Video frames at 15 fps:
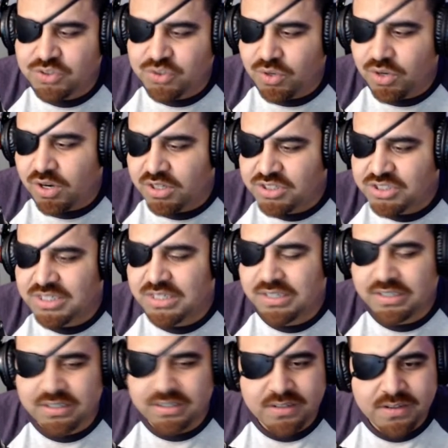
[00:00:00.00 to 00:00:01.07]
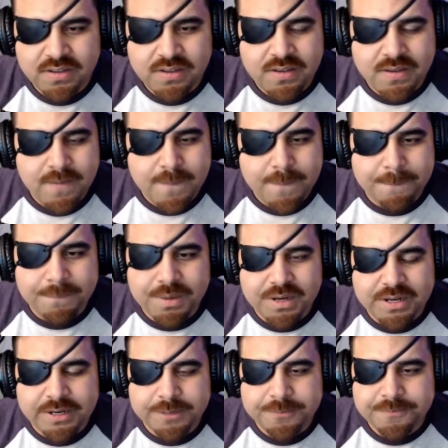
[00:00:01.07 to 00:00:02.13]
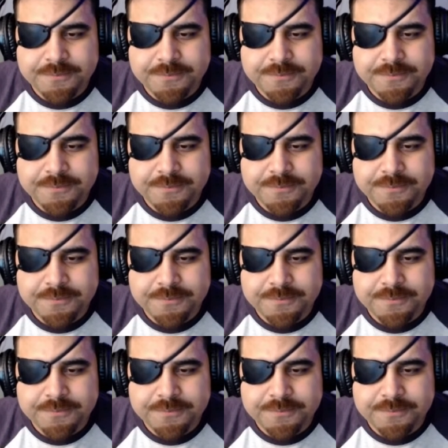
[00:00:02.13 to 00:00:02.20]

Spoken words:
too harsh on it. But